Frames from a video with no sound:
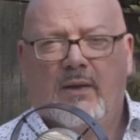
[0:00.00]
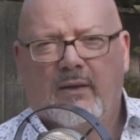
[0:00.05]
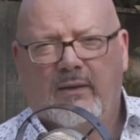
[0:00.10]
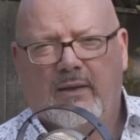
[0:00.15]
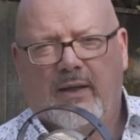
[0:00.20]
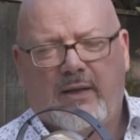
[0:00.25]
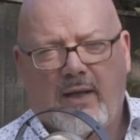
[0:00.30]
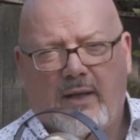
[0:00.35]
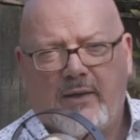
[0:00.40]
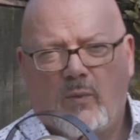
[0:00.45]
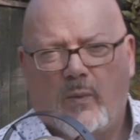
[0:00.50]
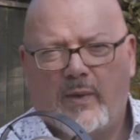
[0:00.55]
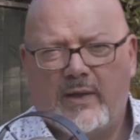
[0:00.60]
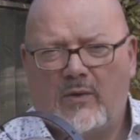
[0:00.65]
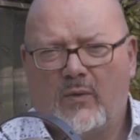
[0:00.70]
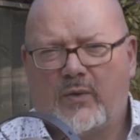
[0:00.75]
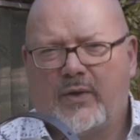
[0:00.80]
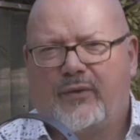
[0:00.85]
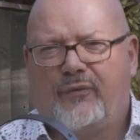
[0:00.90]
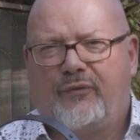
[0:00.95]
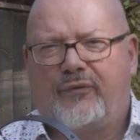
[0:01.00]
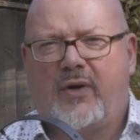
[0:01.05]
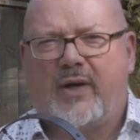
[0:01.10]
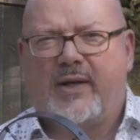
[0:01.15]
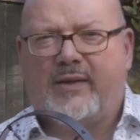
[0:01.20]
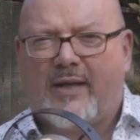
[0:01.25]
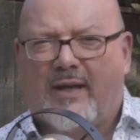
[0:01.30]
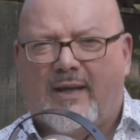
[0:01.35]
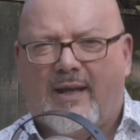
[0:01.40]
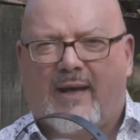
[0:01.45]
Now, the only way you're going to
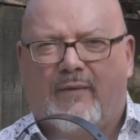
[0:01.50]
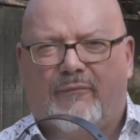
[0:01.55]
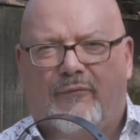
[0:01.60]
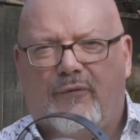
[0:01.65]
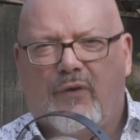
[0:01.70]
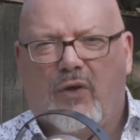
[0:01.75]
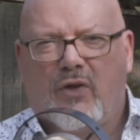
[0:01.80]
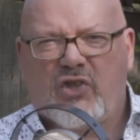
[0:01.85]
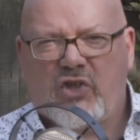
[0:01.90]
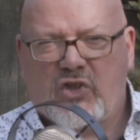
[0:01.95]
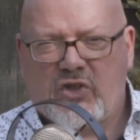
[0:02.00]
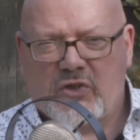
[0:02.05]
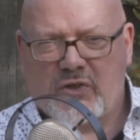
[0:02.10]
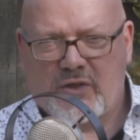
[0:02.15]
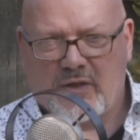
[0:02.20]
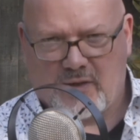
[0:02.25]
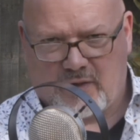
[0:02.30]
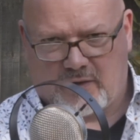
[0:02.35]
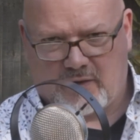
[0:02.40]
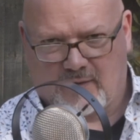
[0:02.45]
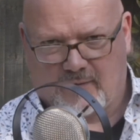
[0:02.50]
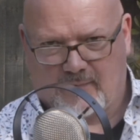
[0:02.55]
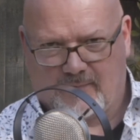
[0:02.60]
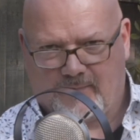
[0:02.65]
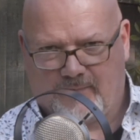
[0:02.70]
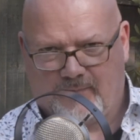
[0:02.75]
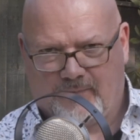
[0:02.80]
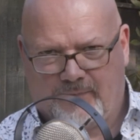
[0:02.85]
find that out for certain